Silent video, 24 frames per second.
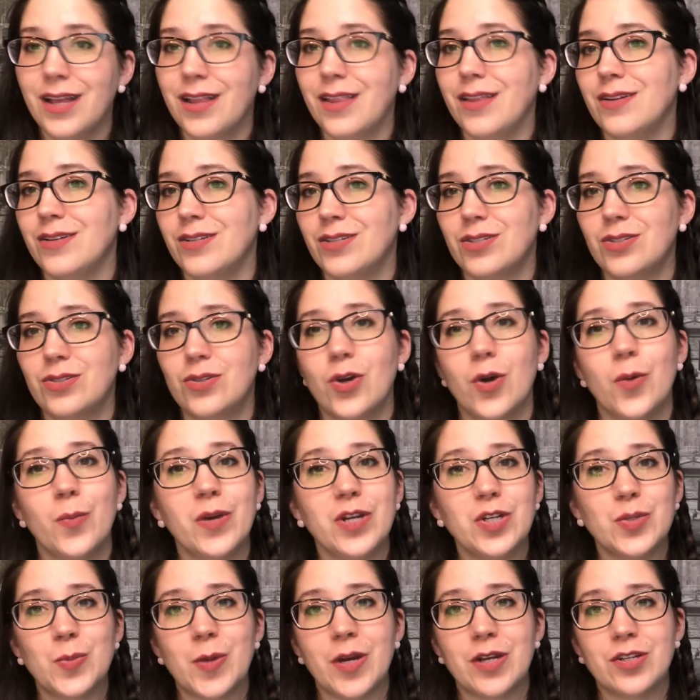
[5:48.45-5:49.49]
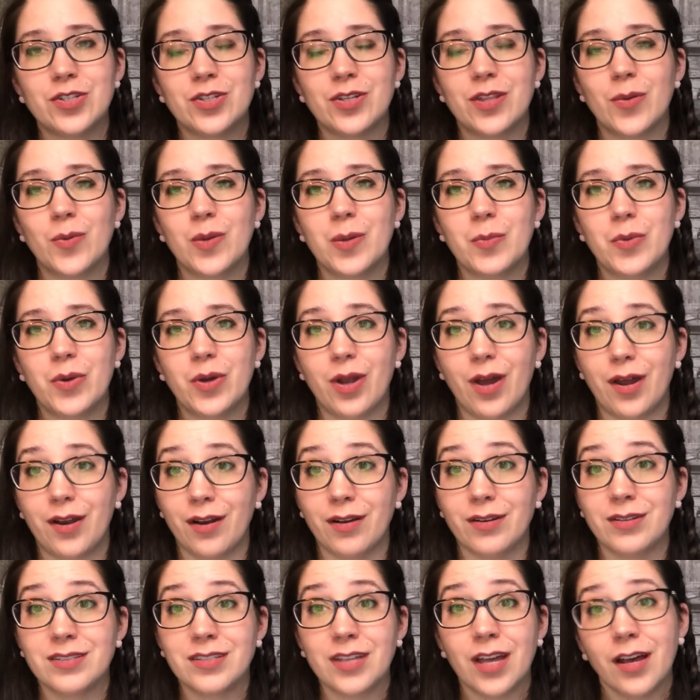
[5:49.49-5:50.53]
There's so much pressure that we put on
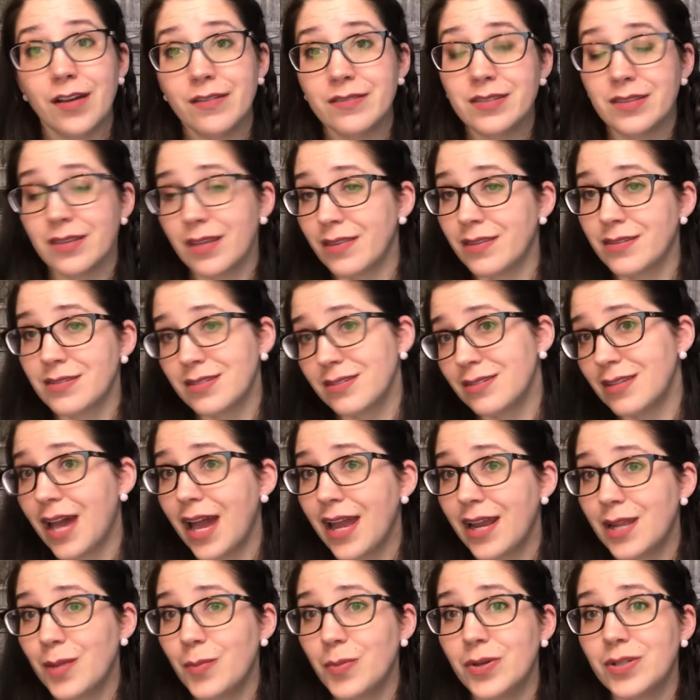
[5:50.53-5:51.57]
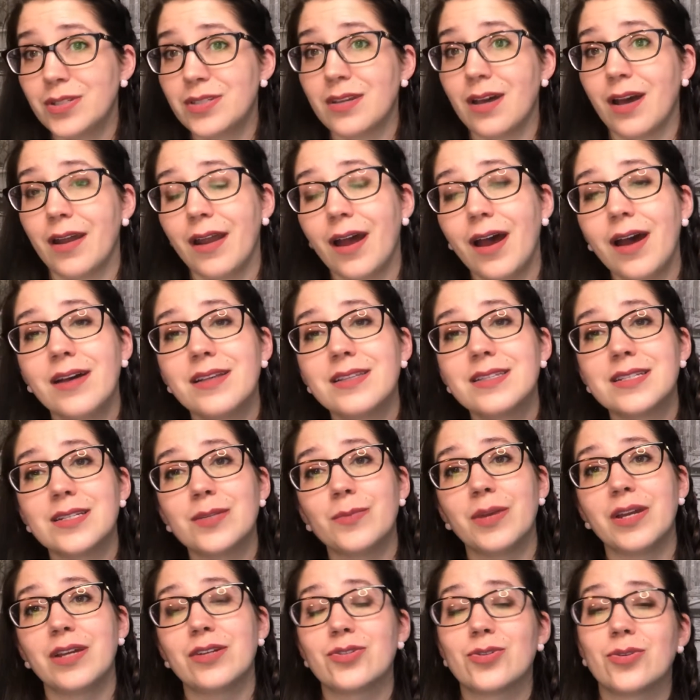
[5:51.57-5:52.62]
ourselves and that the society puts on us to
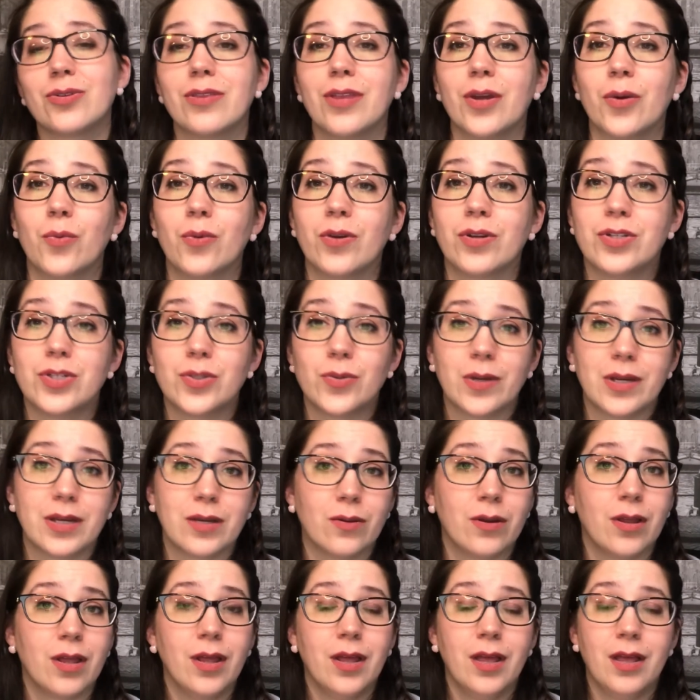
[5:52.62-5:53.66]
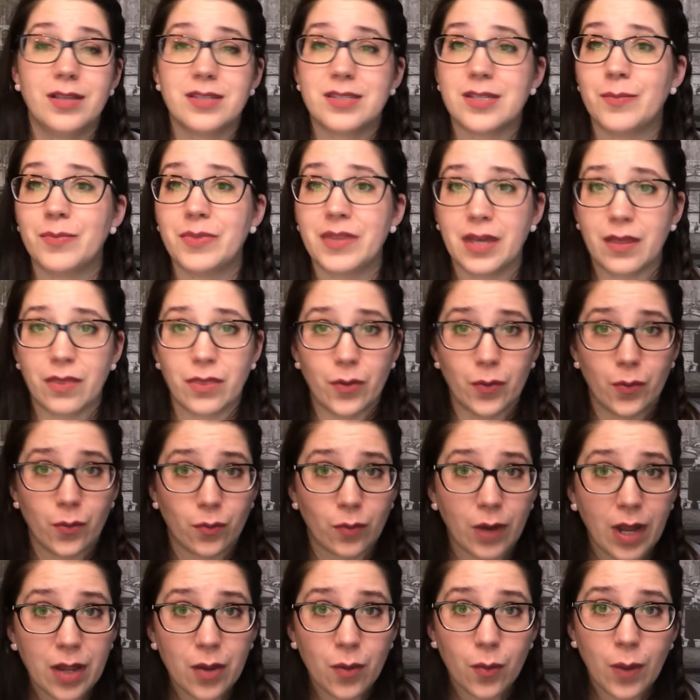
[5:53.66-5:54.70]
make sure that we're doing something the
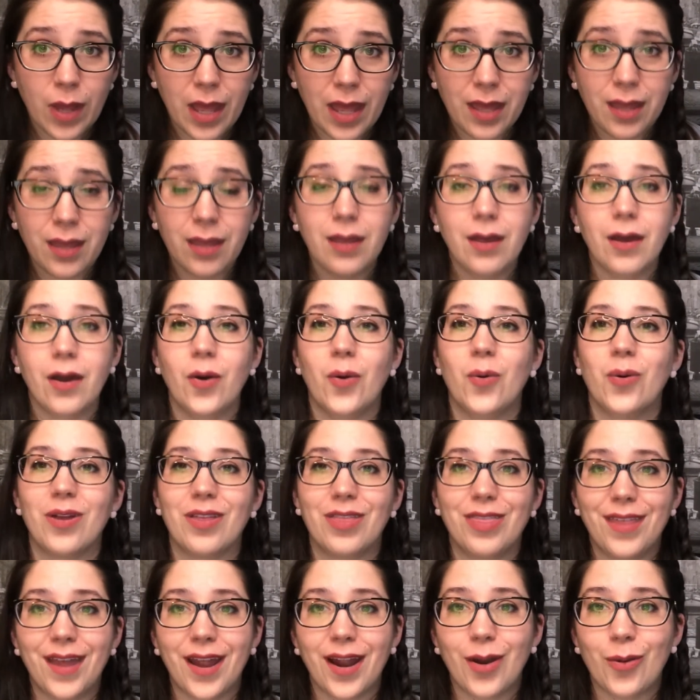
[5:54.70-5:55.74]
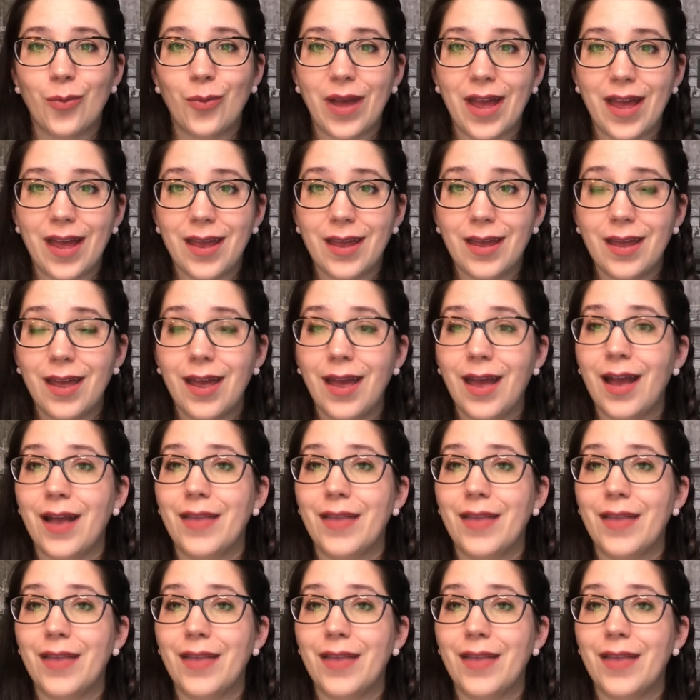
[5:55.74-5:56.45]
right way or their way,